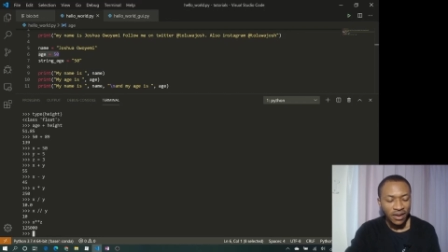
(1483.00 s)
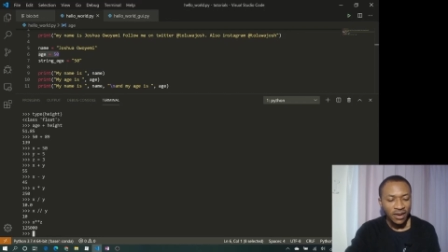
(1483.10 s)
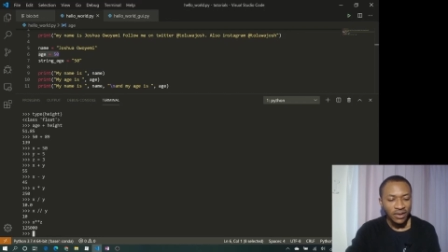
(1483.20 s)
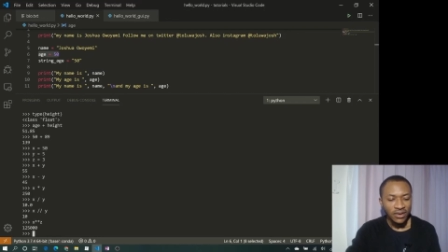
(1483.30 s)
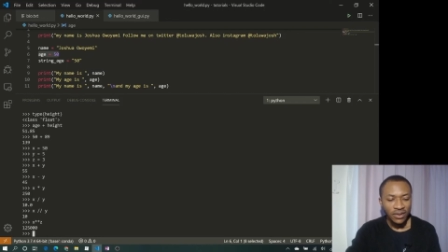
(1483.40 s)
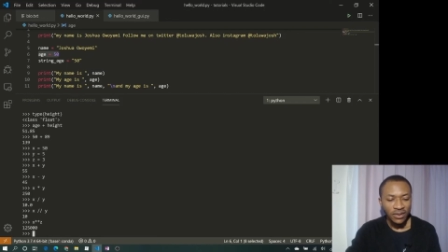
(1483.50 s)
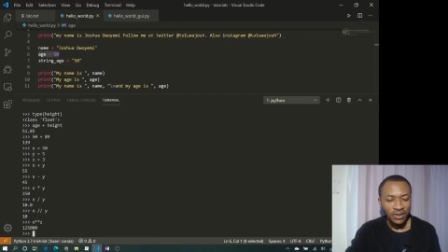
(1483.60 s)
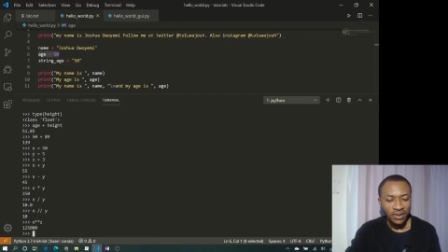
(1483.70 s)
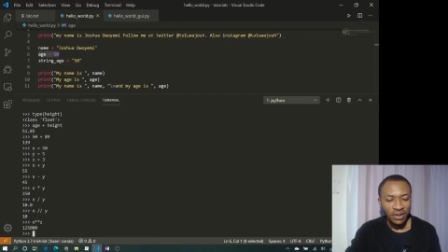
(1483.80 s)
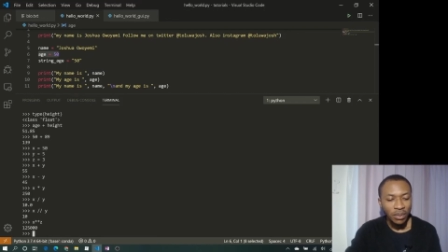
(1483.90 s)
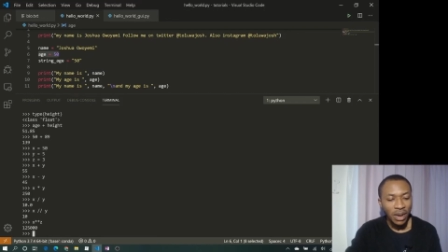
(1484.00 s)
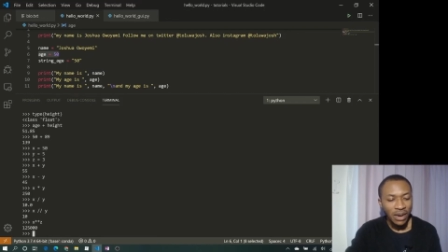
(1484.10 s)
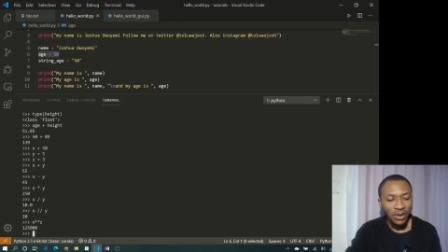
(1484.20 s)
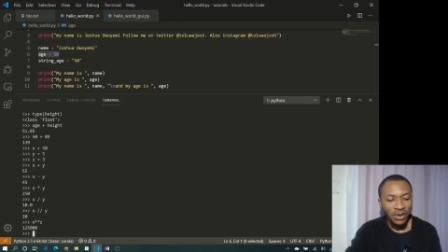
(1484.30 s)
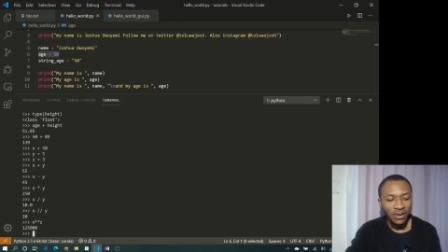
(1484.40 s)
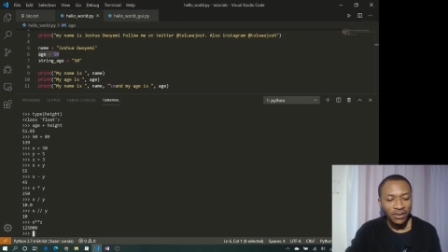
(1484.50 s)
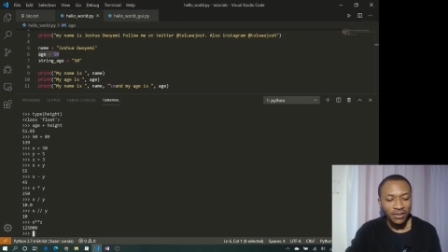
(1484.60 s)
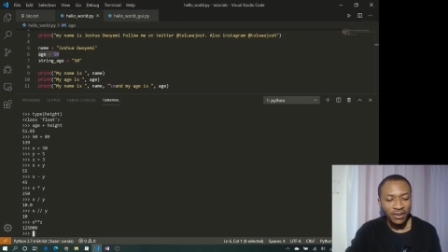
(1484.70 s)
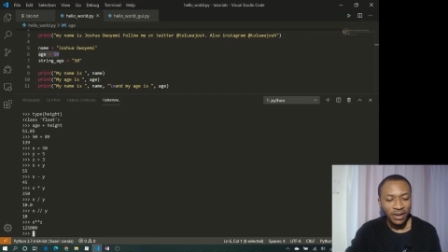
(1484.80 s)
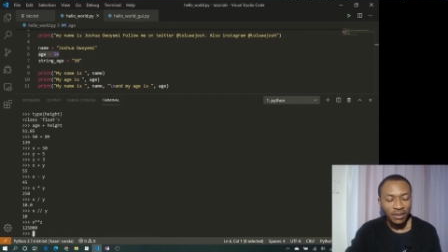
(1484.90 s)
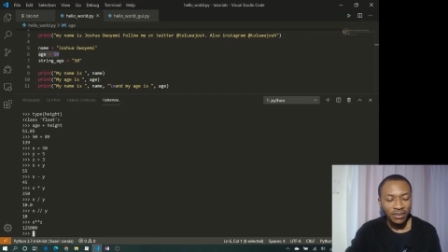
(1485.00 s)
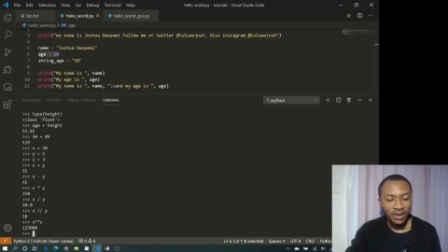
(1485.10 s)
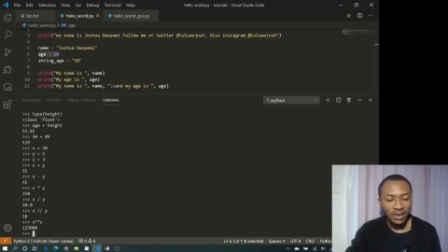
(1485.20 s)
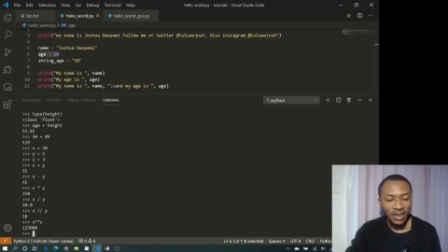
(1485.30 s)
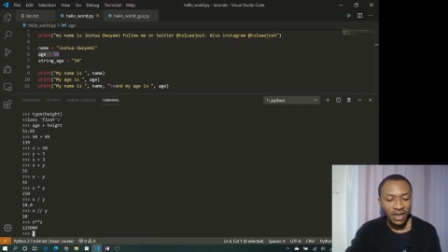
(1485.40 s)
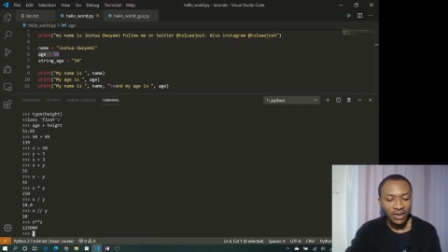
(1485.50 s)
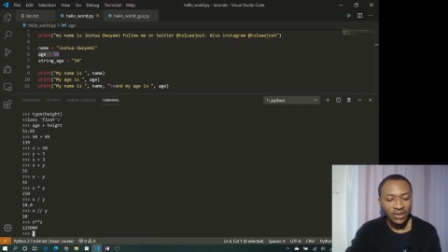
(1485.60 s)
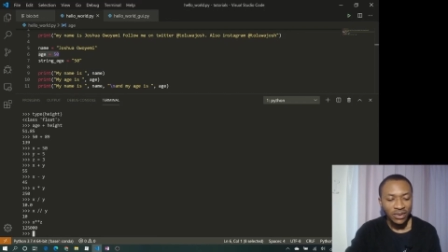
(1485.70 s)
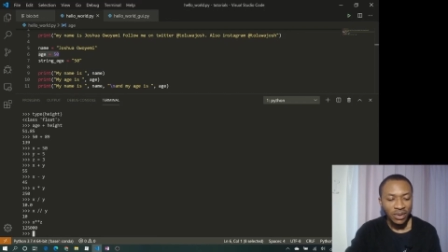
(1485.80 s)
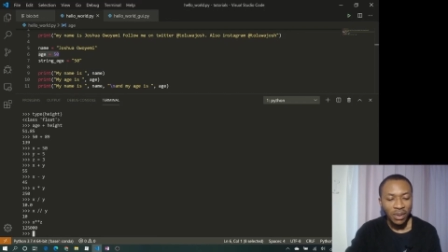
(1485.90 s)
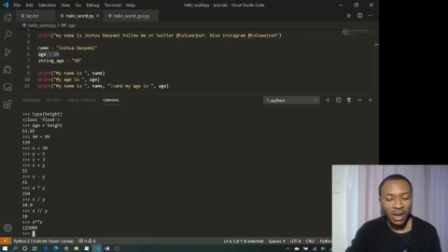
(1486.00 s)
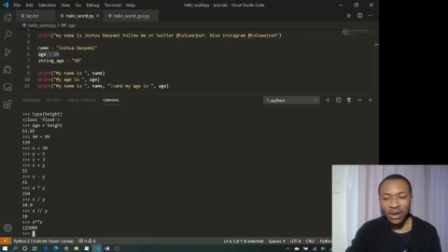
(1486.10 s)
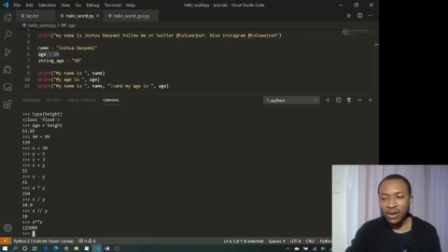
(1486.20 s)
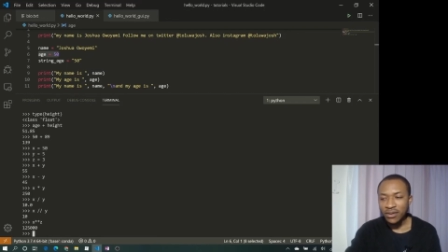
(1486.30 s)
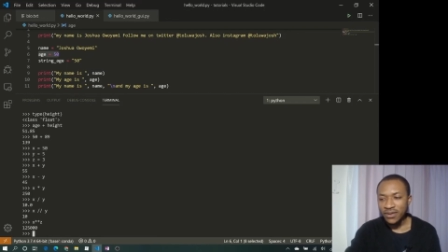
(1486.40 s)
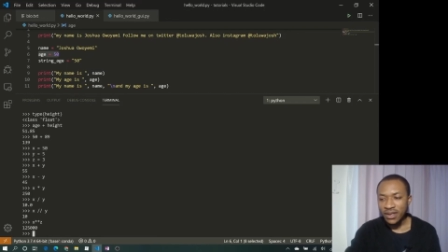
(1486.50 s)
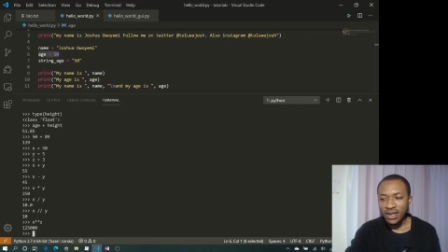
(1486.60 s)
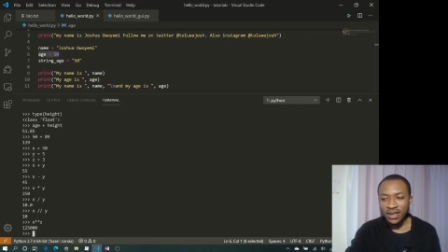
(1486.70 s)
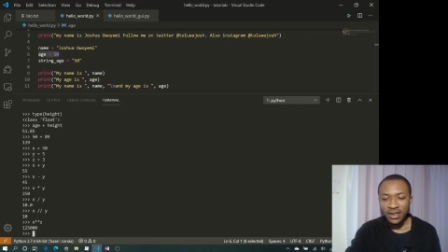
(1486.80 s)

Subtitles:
so this is a power of the x to the power of z.